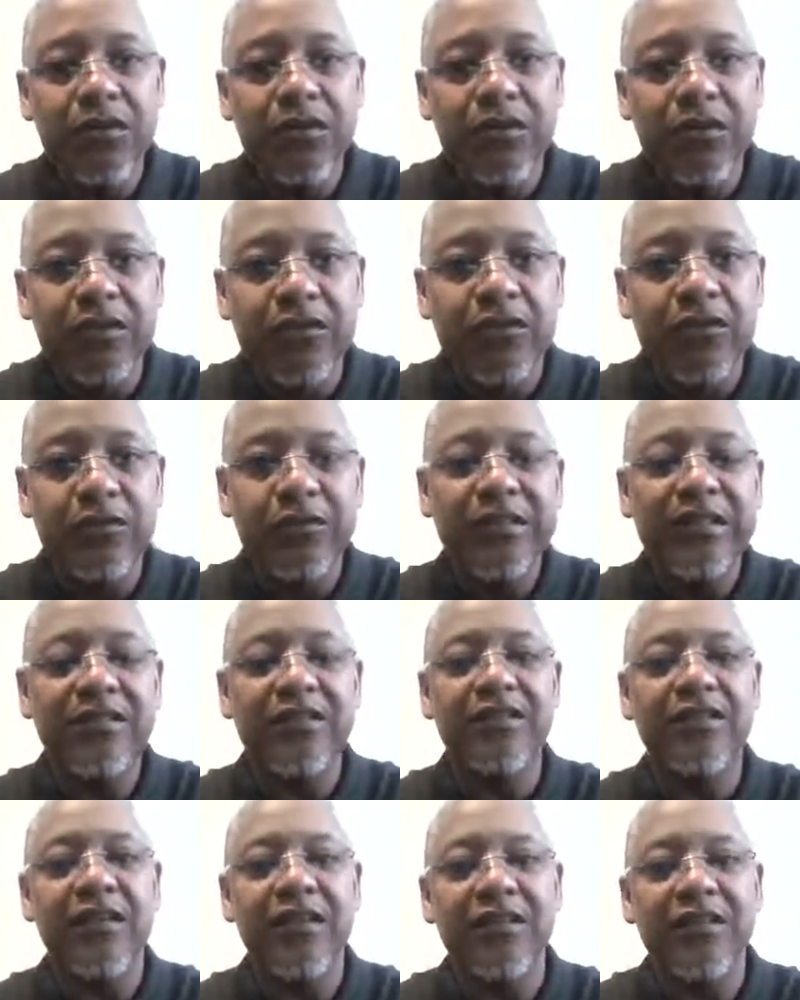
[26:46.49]
the
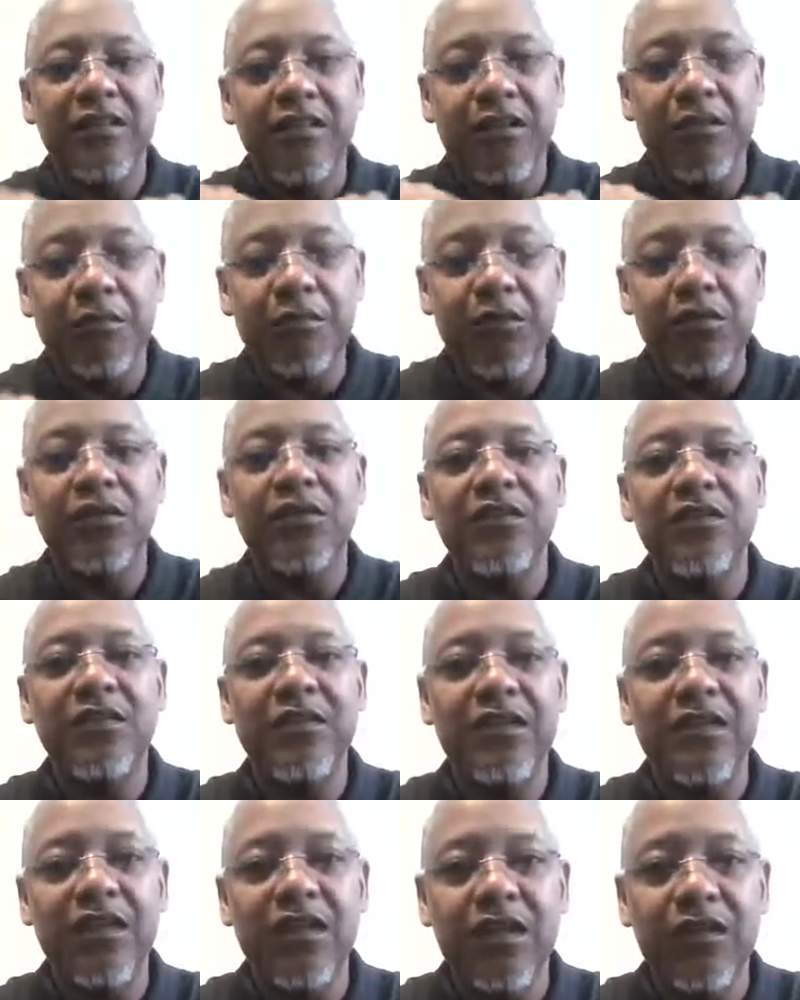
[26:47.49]
streets and the community